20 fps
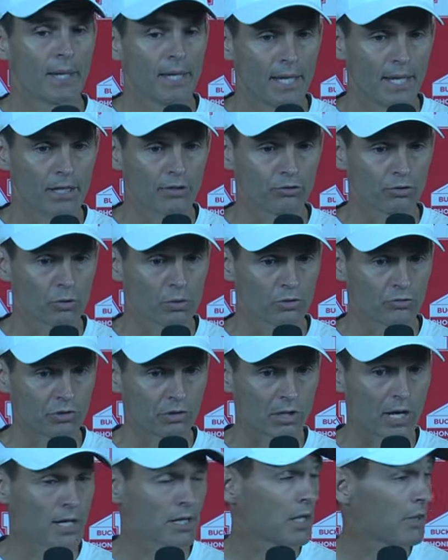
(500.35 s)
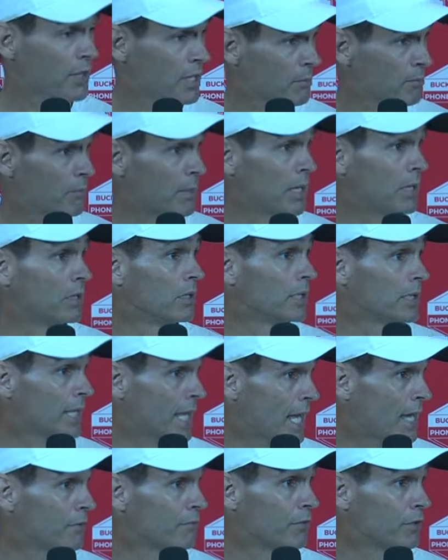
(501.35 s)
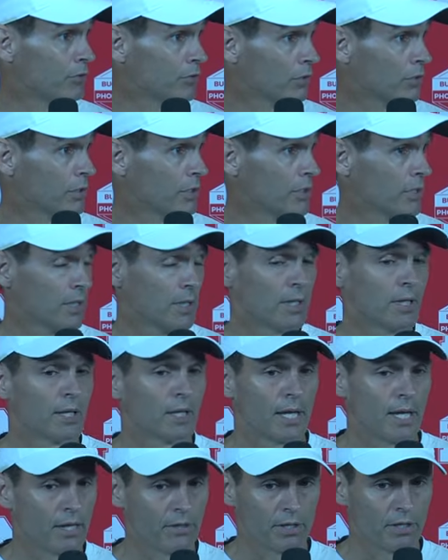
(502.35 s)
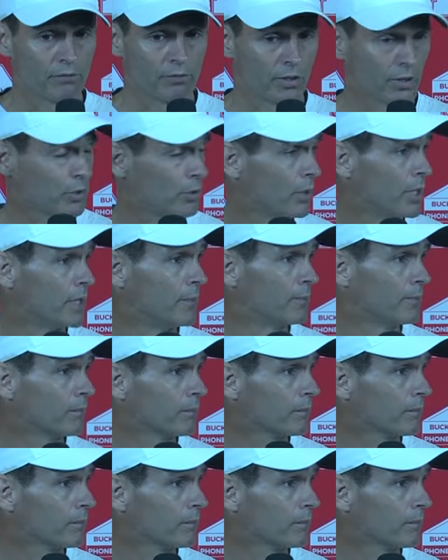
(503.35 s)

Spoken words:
And so it's a lot on them mentally and physically, and they've done great.